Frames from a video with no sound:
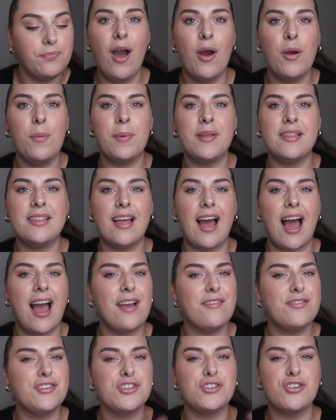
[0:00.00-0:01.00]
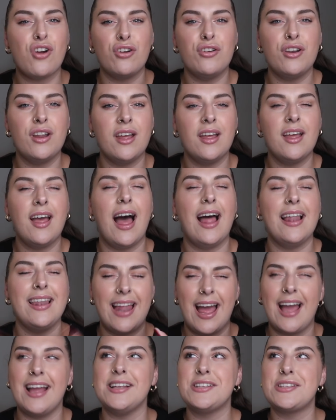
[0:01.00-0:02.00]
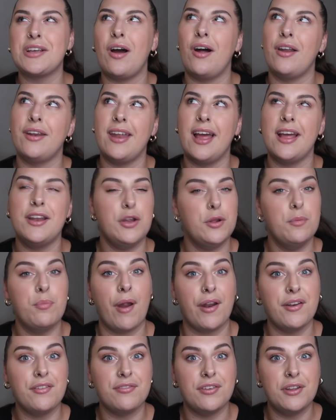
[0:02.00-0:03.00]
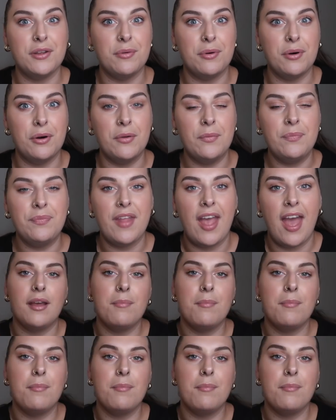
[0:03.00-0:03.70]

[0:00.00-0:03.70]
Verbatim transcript: I hope I have shone a light on a new brand for you all.